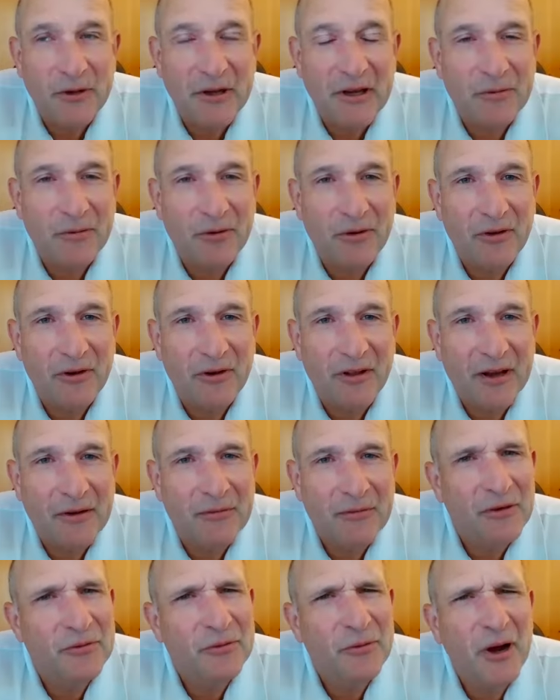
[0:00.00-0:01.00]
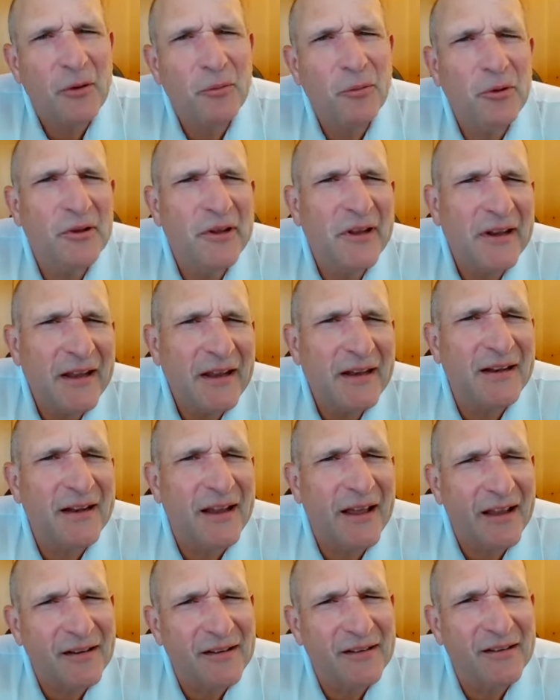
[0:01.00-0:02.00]
week where they're like, well, do I really need an
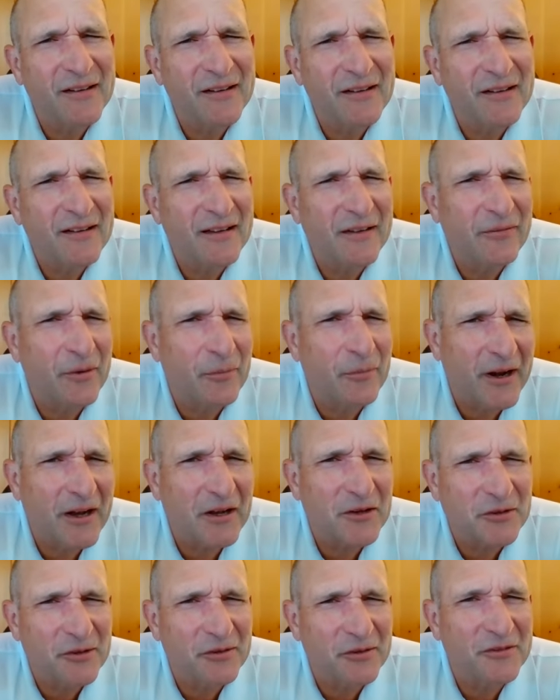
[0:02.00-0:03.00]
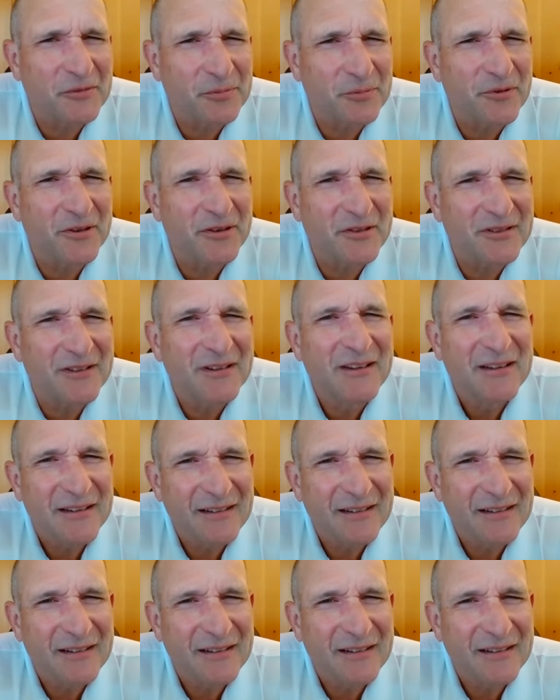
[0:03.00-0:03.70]
editor if I'm writing children's books?